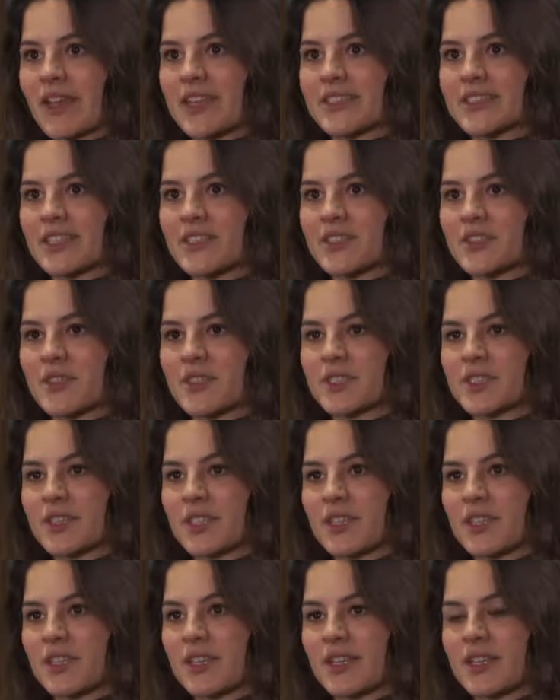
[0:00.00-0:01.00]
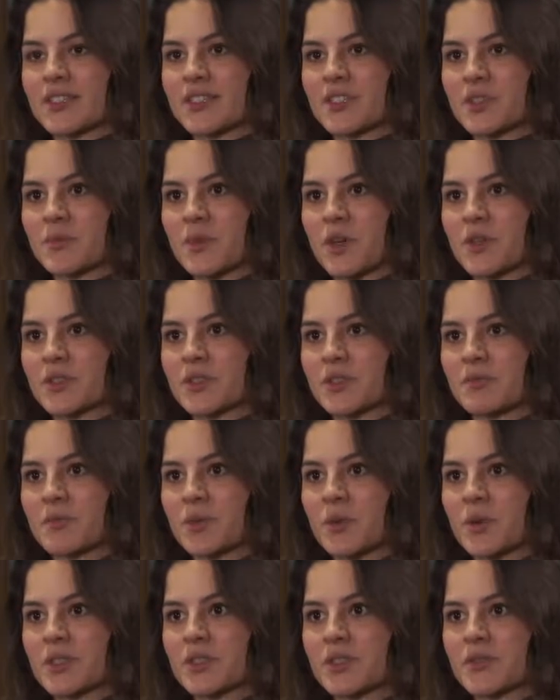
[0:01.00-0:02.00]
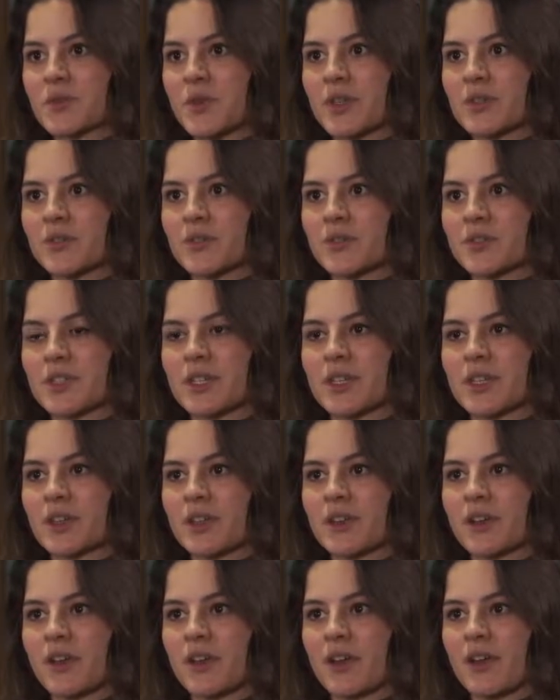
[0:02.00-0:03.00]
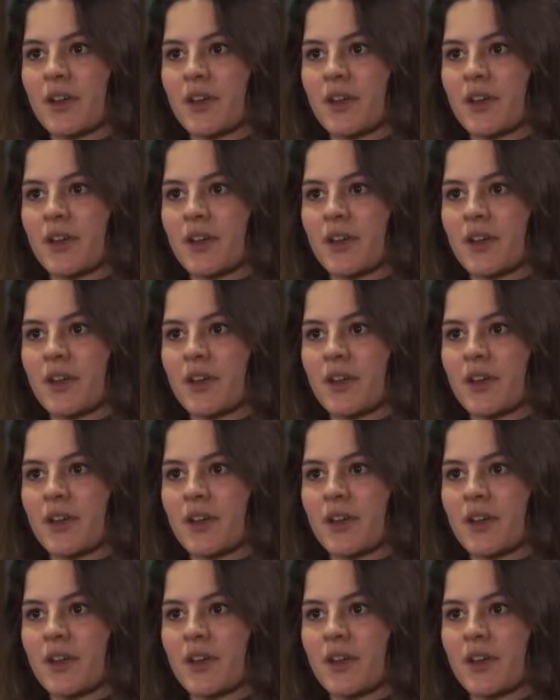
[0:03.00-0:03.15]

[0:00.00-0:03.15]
it's interesting that it's the most important one for circular